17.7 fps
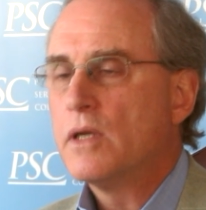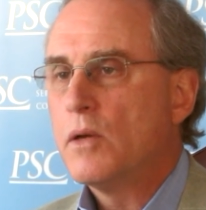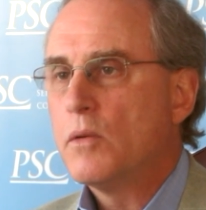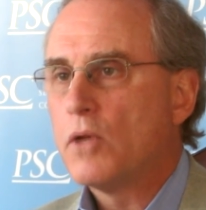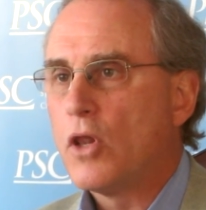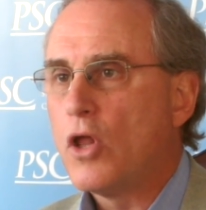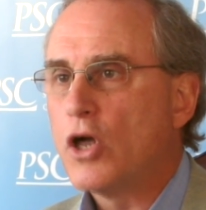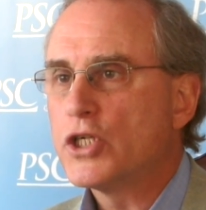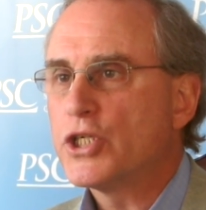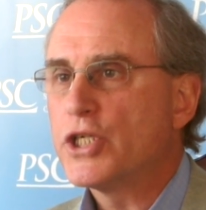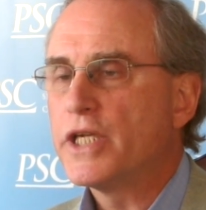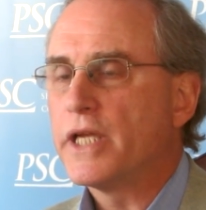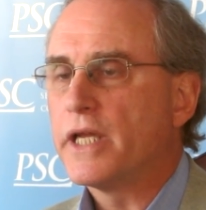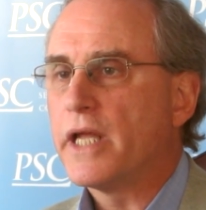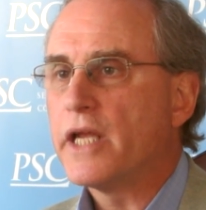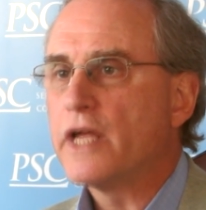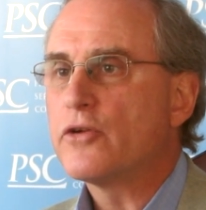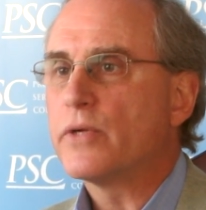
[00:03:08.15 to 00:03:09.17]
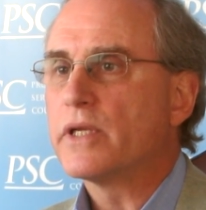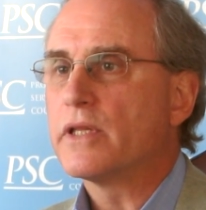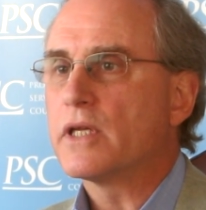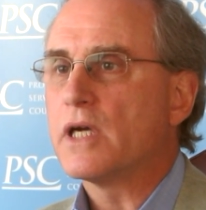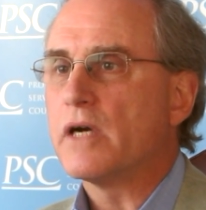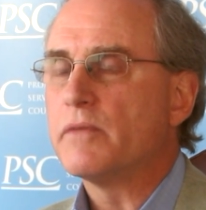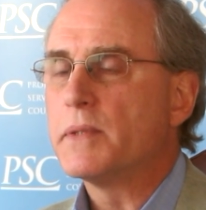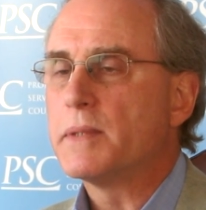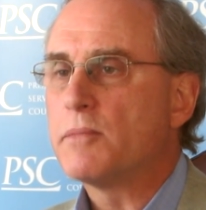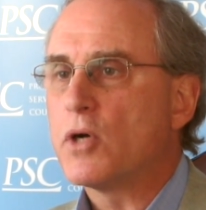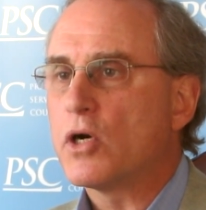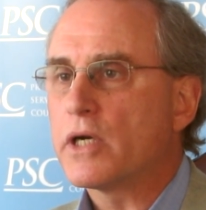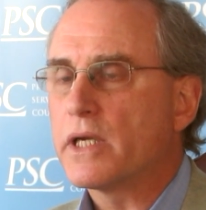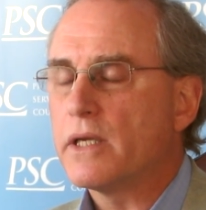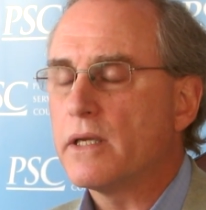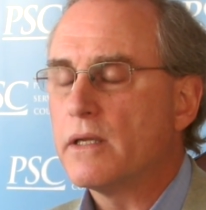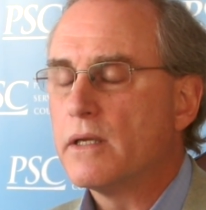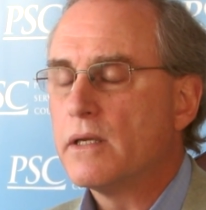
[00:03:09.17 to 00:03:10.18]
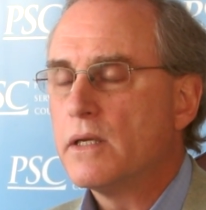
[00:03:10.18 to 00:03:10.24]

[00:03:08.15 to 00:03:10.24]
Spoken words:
launching and entering the government market,